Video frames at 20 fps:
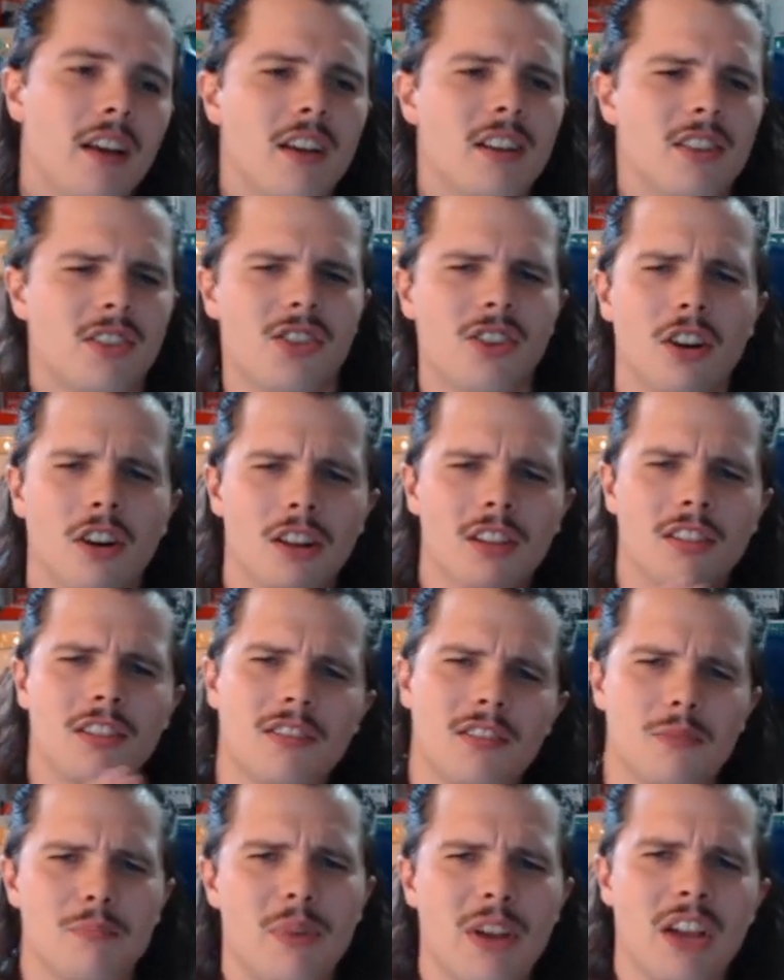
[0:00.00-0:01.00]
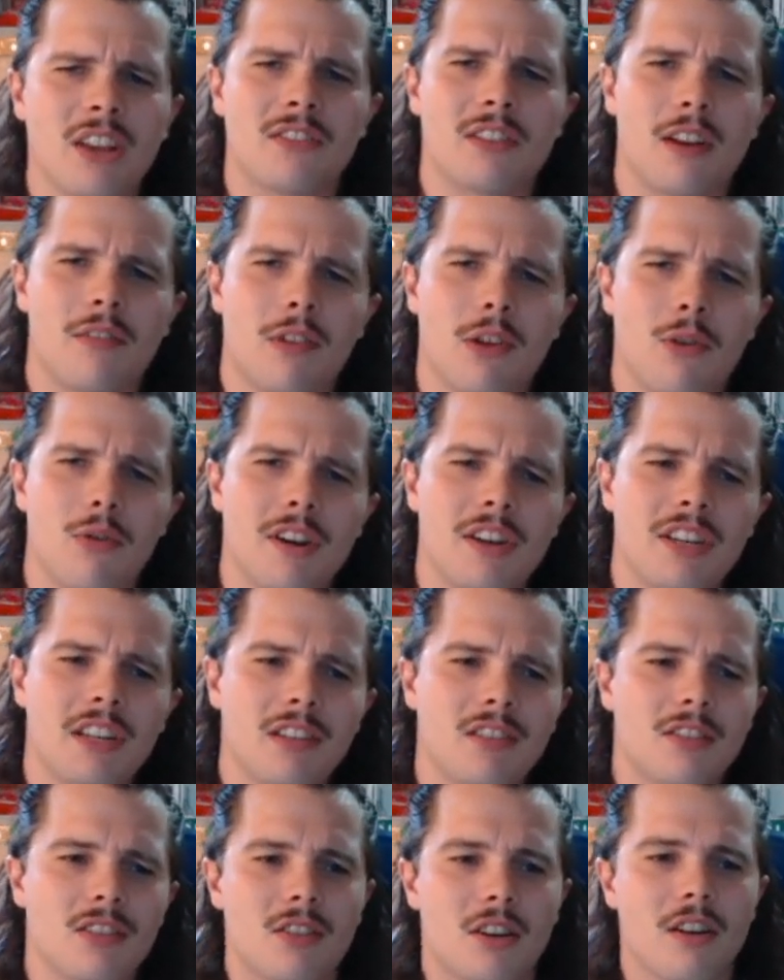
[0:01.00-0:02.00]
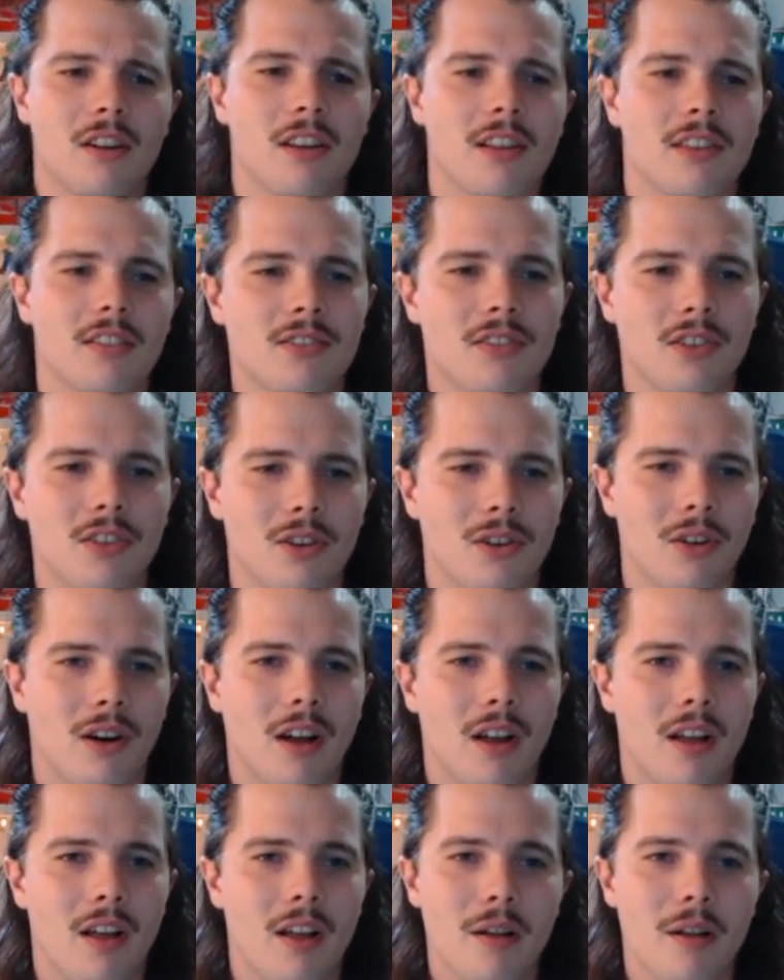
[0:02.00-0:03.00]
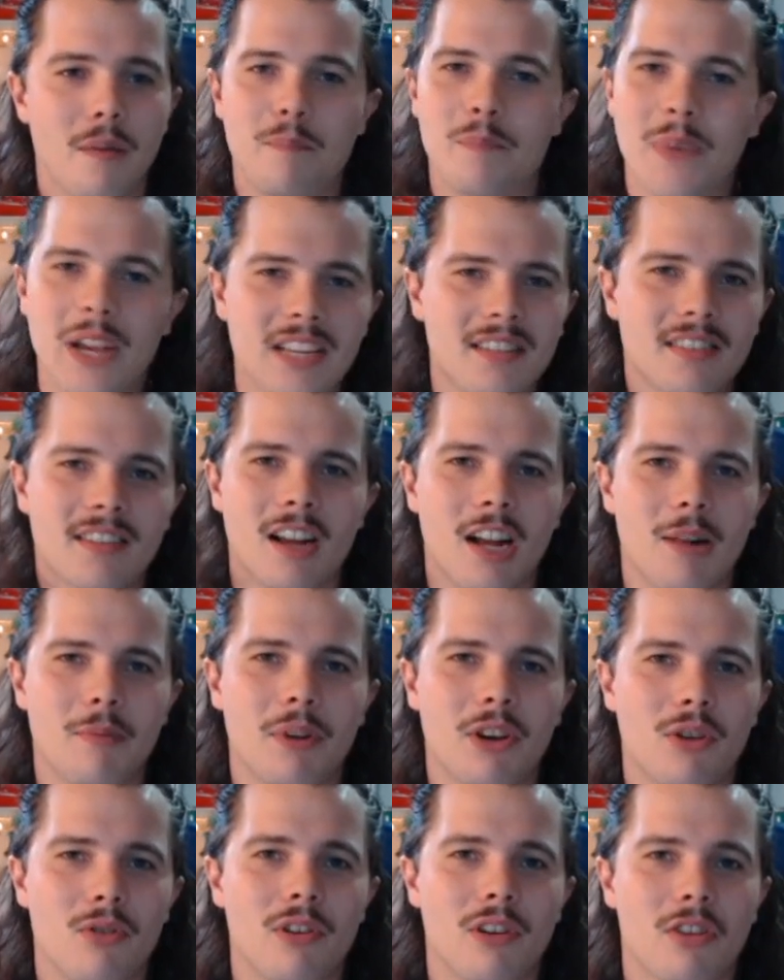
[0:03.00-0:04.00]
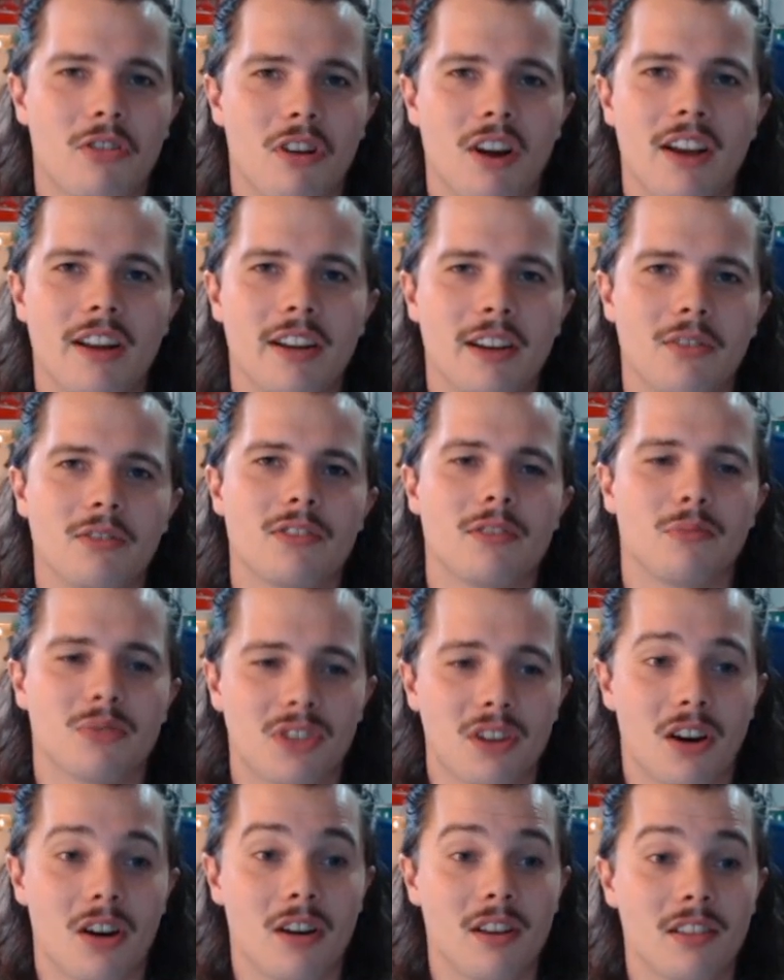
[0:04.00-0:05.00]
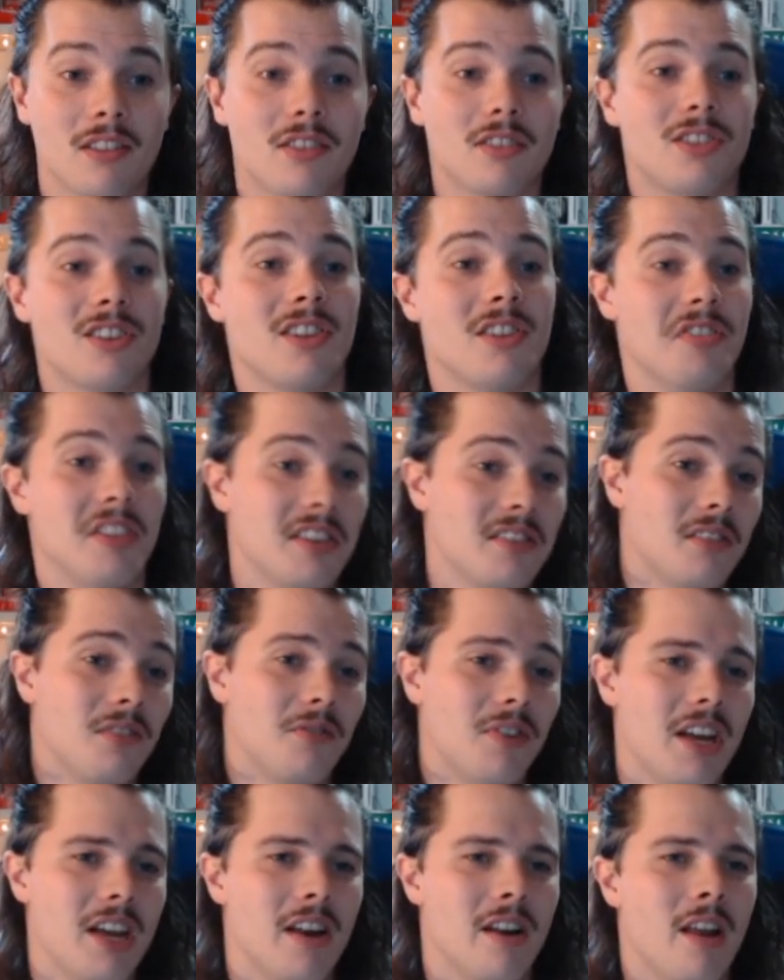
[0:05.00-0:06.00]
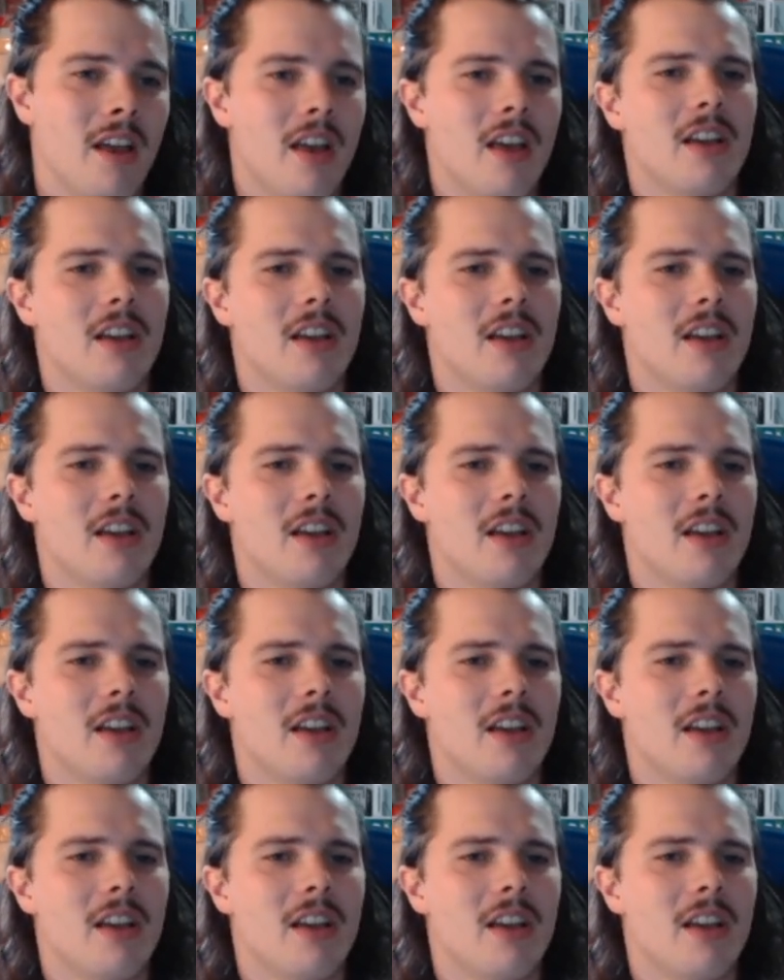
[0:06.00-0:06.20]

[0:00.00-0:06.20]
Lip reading: Stardust is the best. Everyone needs Stardust, so best time to go and grind out some Stardust during this event.